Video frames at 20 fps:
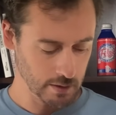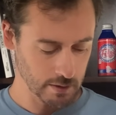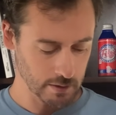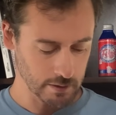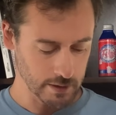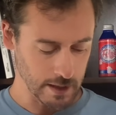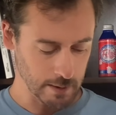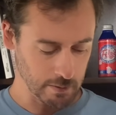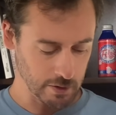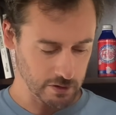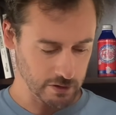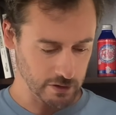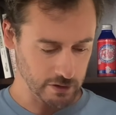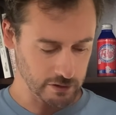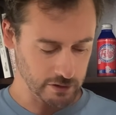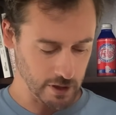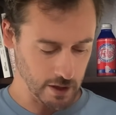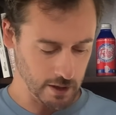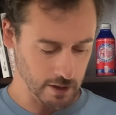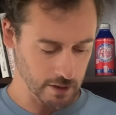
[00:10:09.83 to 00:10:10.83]
Damage to
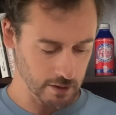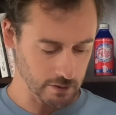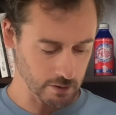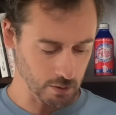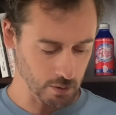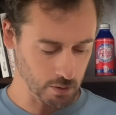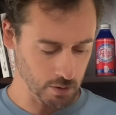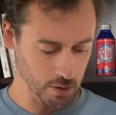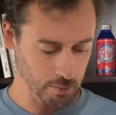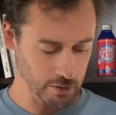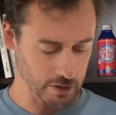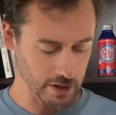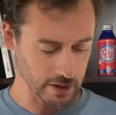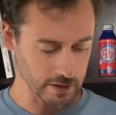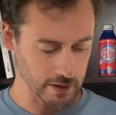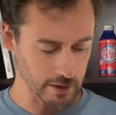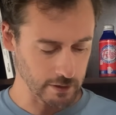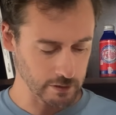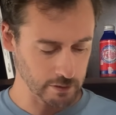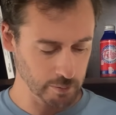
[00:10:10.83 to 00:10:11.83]
stunned or
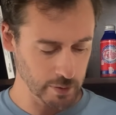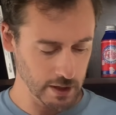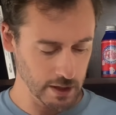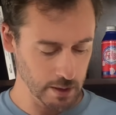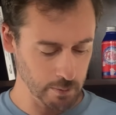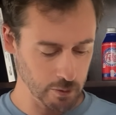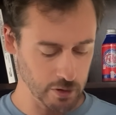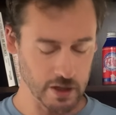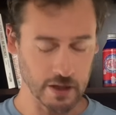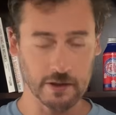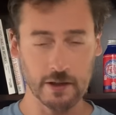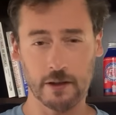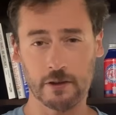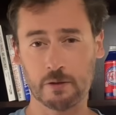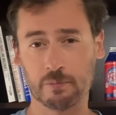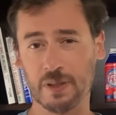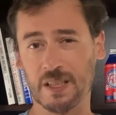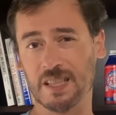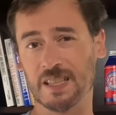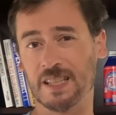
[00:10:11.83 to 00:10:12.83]
projectile speed. Projectile
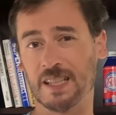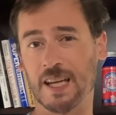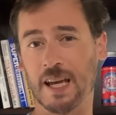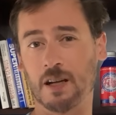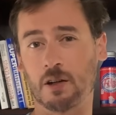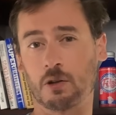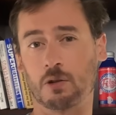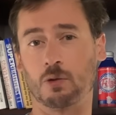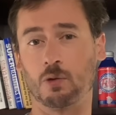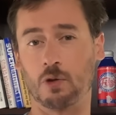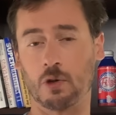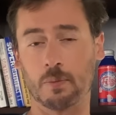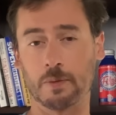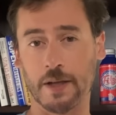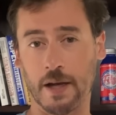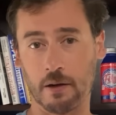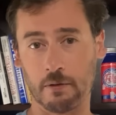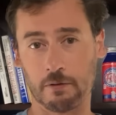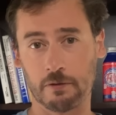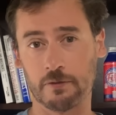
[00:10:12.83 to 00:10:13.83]
speed get her
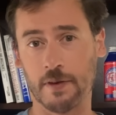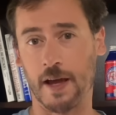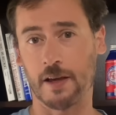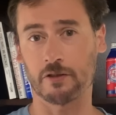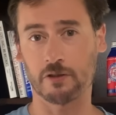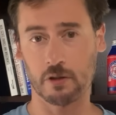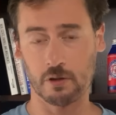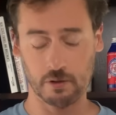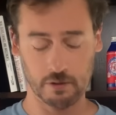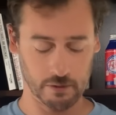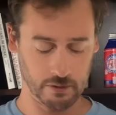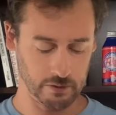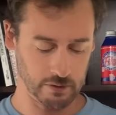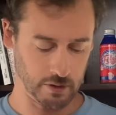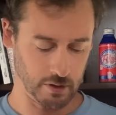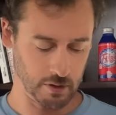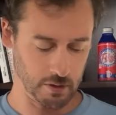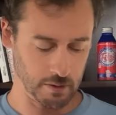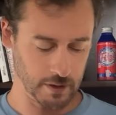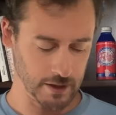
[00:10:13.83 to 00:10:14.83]
orbs out faster,
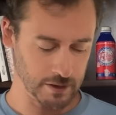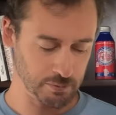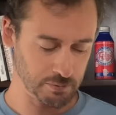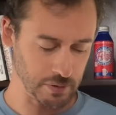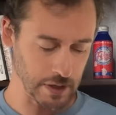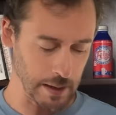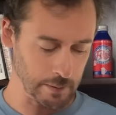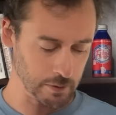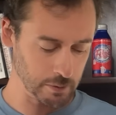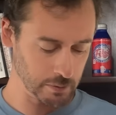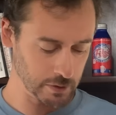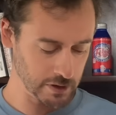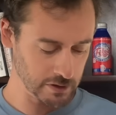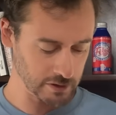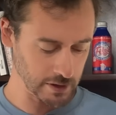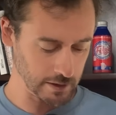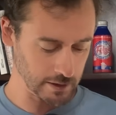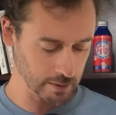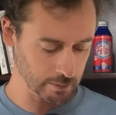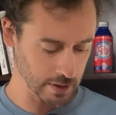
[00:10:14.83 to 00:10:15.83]
so that's probably
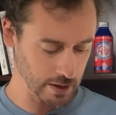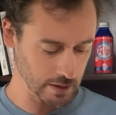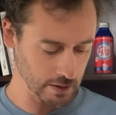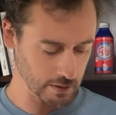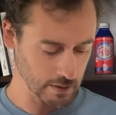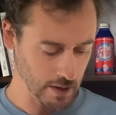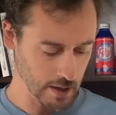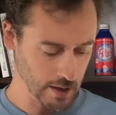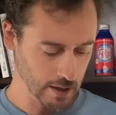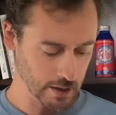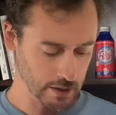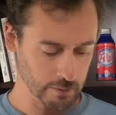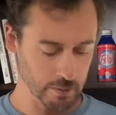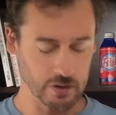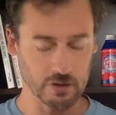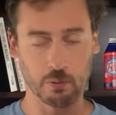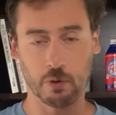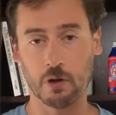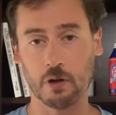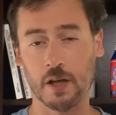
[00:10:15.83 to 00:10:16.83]
slightly better.
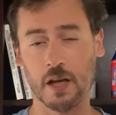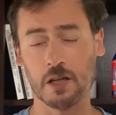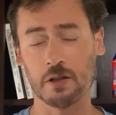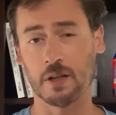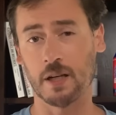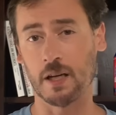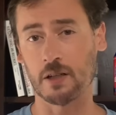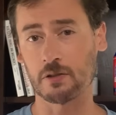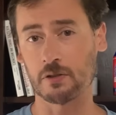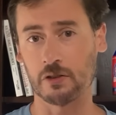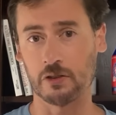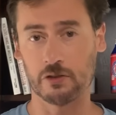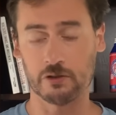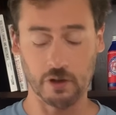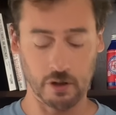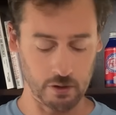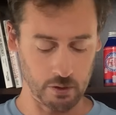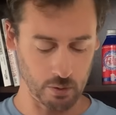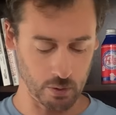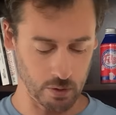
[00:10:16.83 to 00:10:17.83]
Depends on whether or not you can actually
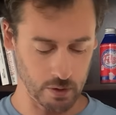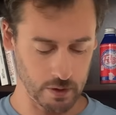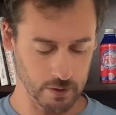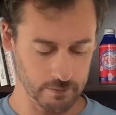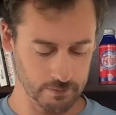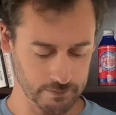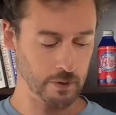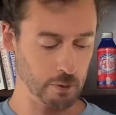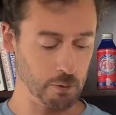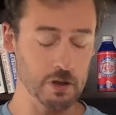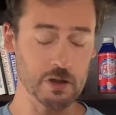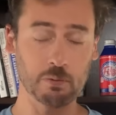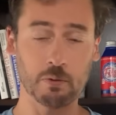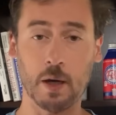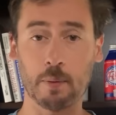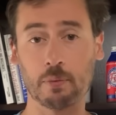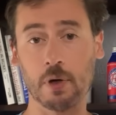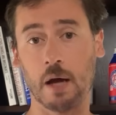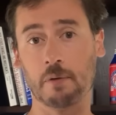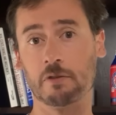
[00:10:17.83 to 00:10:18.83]
stun Horde. The reason
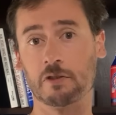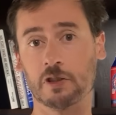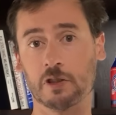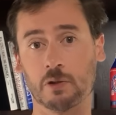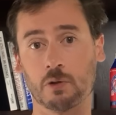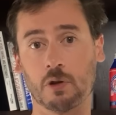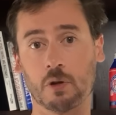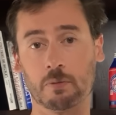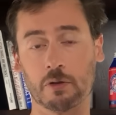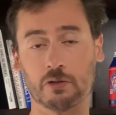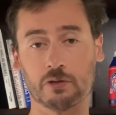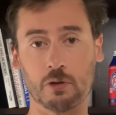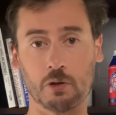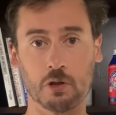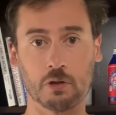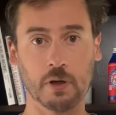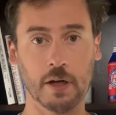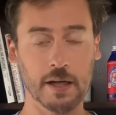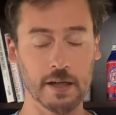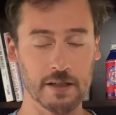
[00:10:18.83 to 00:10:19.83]
why Prophecy Orb is so
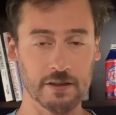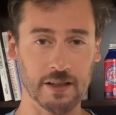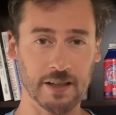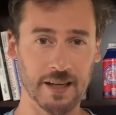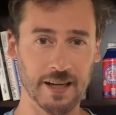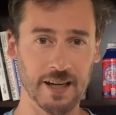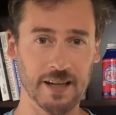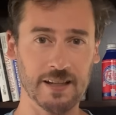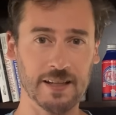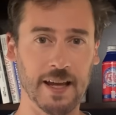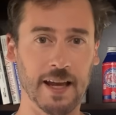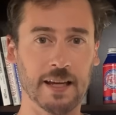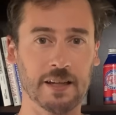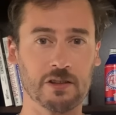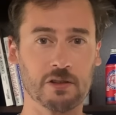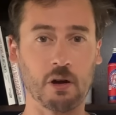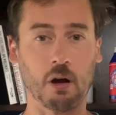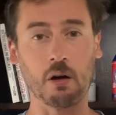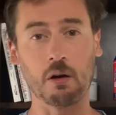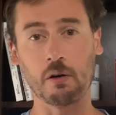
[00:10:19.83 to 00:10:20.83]
great is it
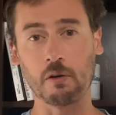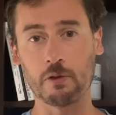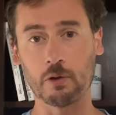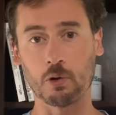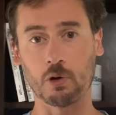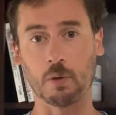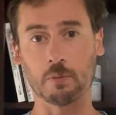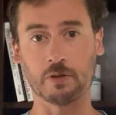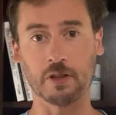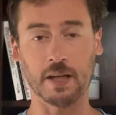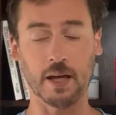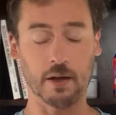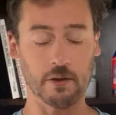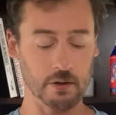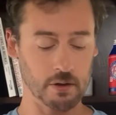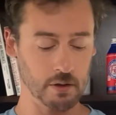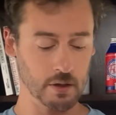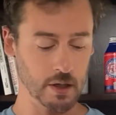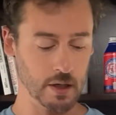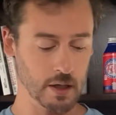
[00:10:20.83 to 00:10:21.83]
connects all of the orbs
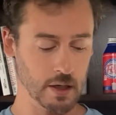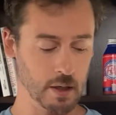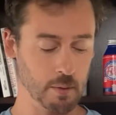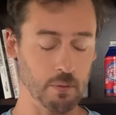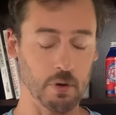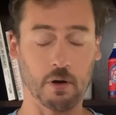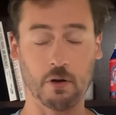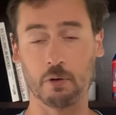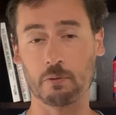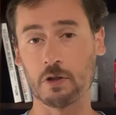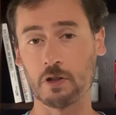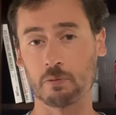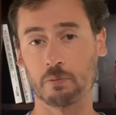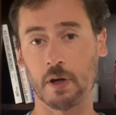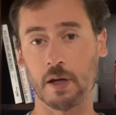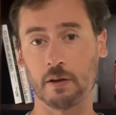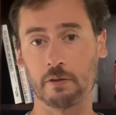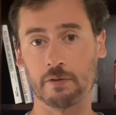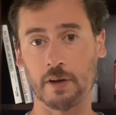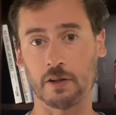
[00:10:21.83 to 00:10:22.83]
together. Part of the reason
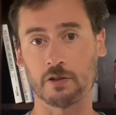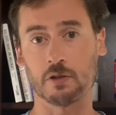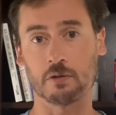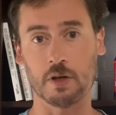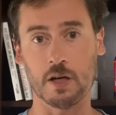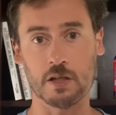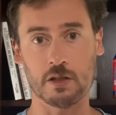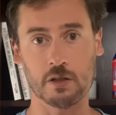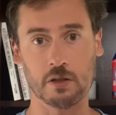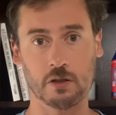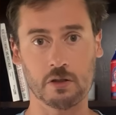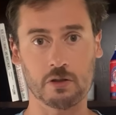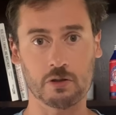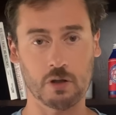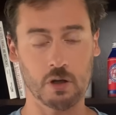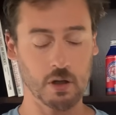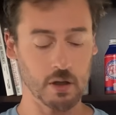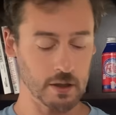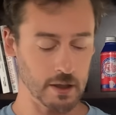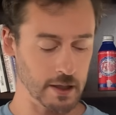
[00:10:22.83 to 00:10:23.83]
why Effect Duration is
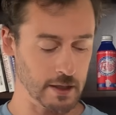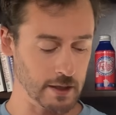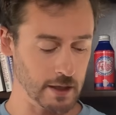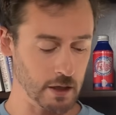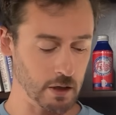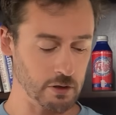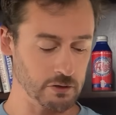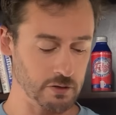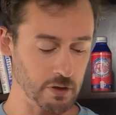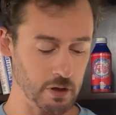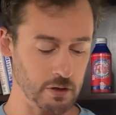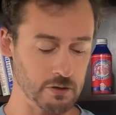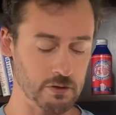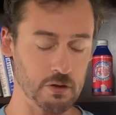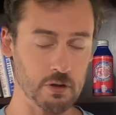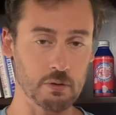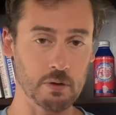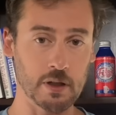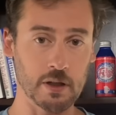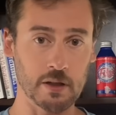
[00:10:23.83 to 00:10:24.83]
strong, and they also are
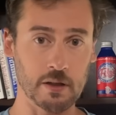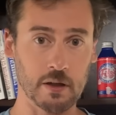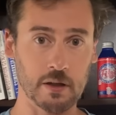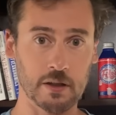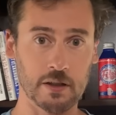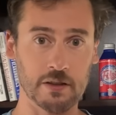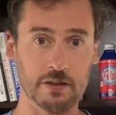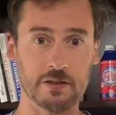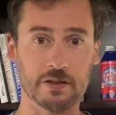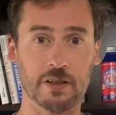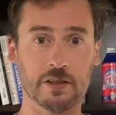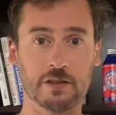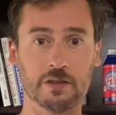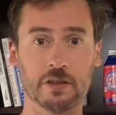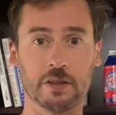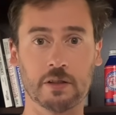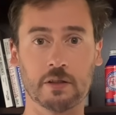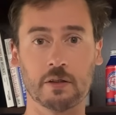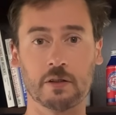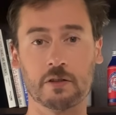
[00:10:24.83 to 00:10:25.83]
doing
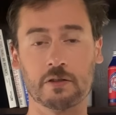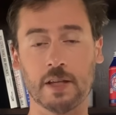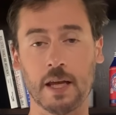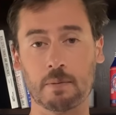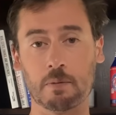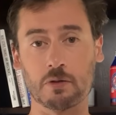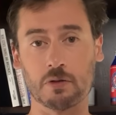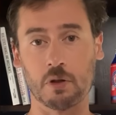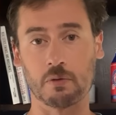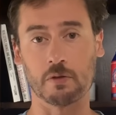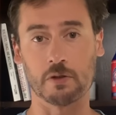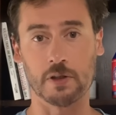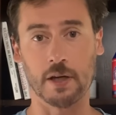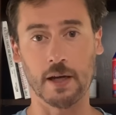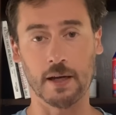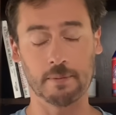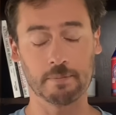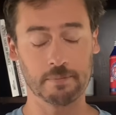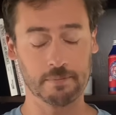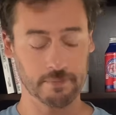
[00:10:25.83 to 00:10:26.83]
consistent damage over
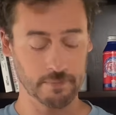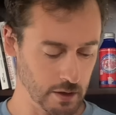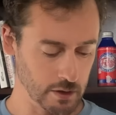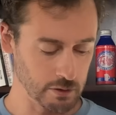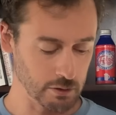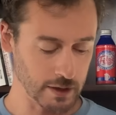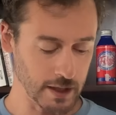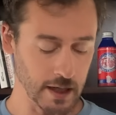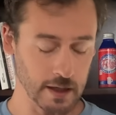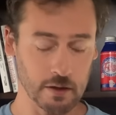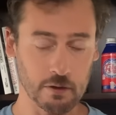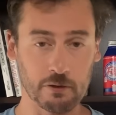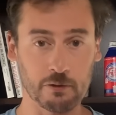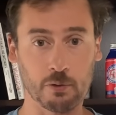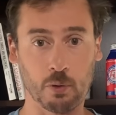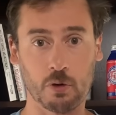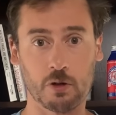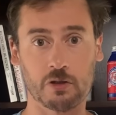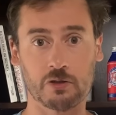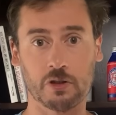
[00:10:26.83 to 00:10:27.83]
time. So getting the
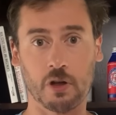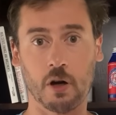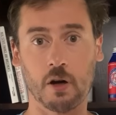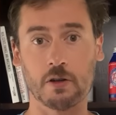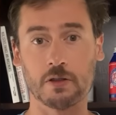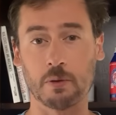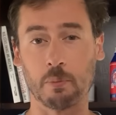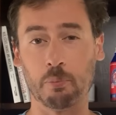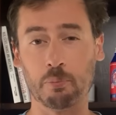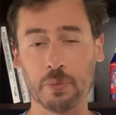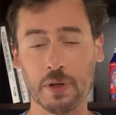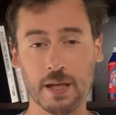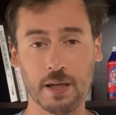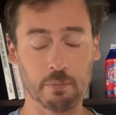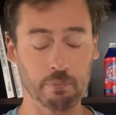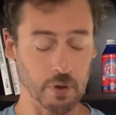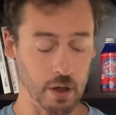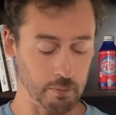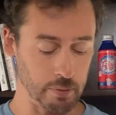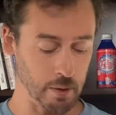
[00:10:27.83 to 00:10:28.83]
4-star is a
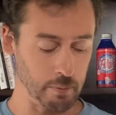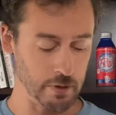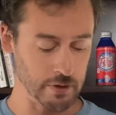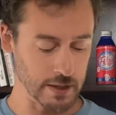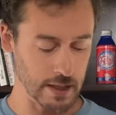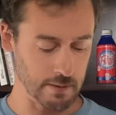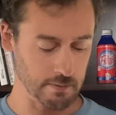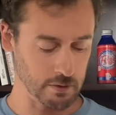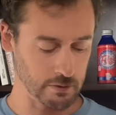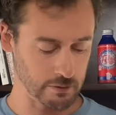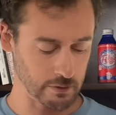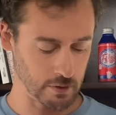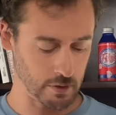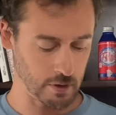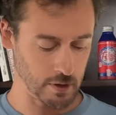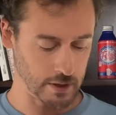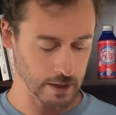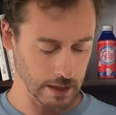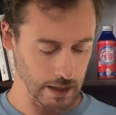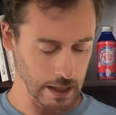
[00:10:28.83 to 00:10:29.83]
big bump up in damage for
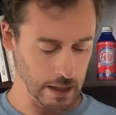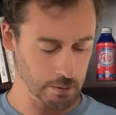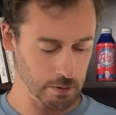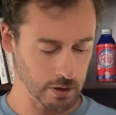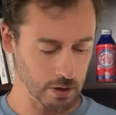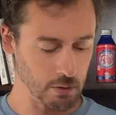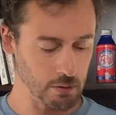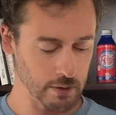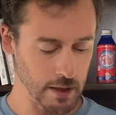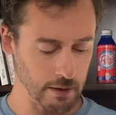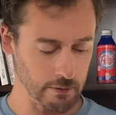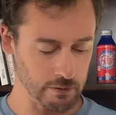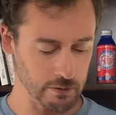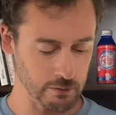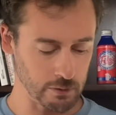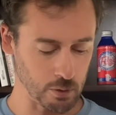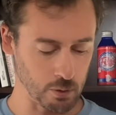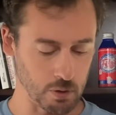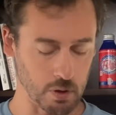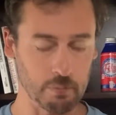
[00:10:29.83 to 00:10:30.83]
her, and then I would go left
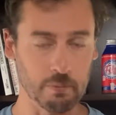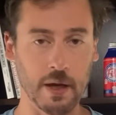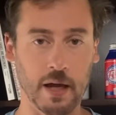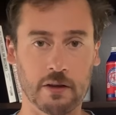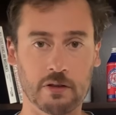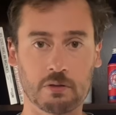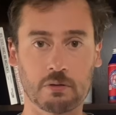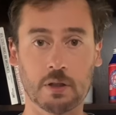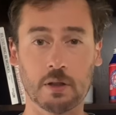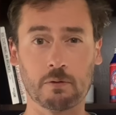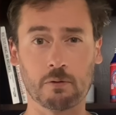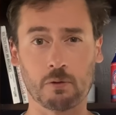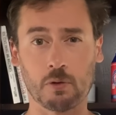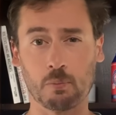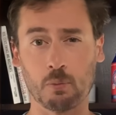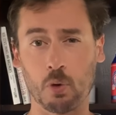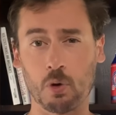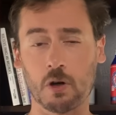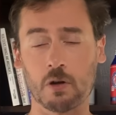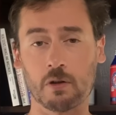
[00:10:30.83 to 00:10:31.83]
for Orb Mastery and for
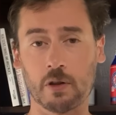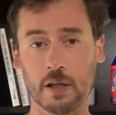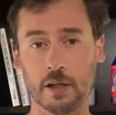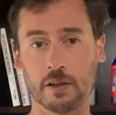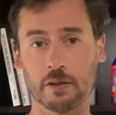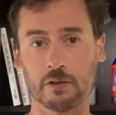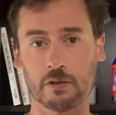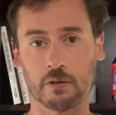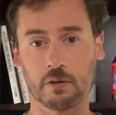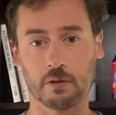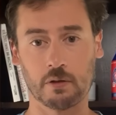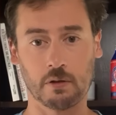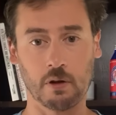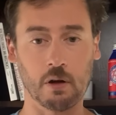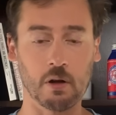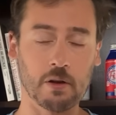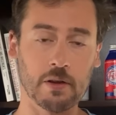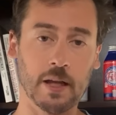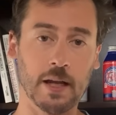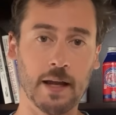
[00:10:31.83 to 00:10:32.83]
more links.
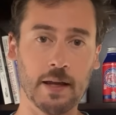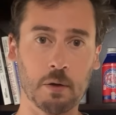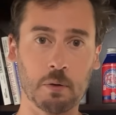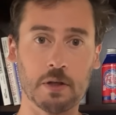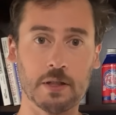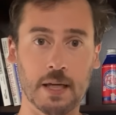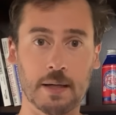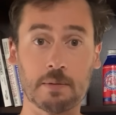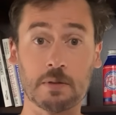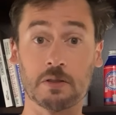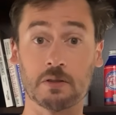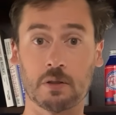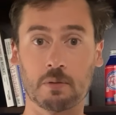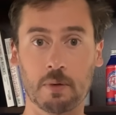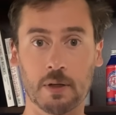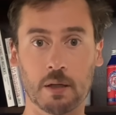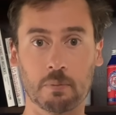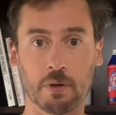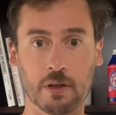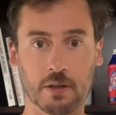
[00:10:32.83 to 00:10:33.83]
All that AoE damage is going
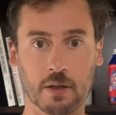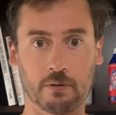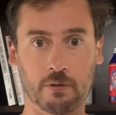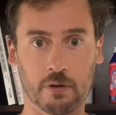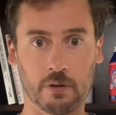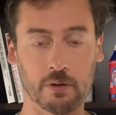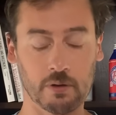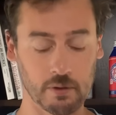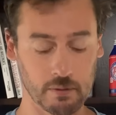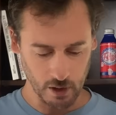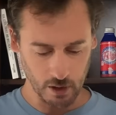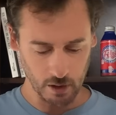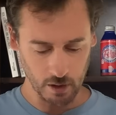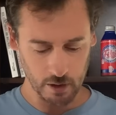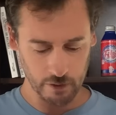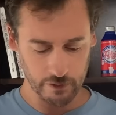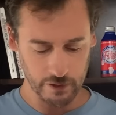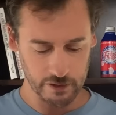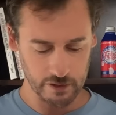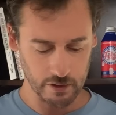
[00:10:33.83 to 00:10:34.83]
to make a big difference.
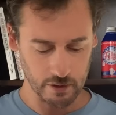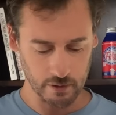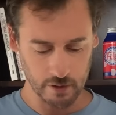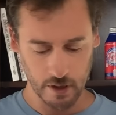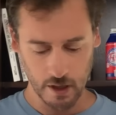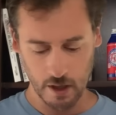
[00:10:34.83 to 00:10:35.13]
Artificer.